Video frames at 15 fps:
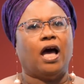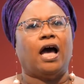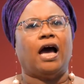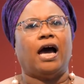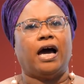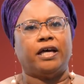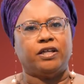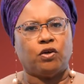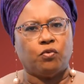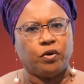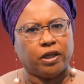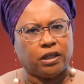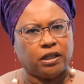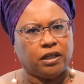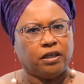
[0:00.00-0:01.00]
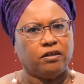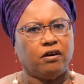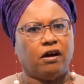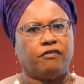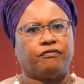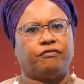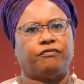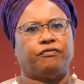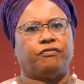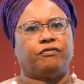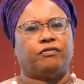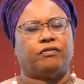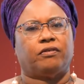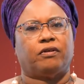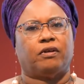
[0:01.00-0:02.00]
adequately enough
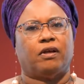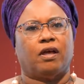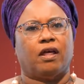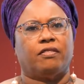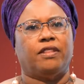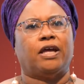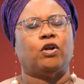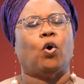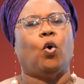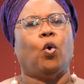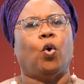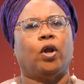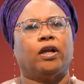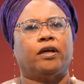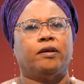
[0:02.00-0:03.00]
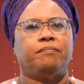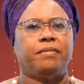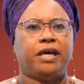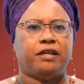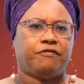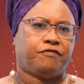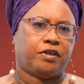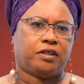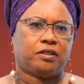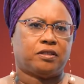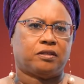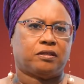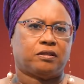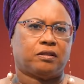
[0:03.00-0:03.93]
that all can benefit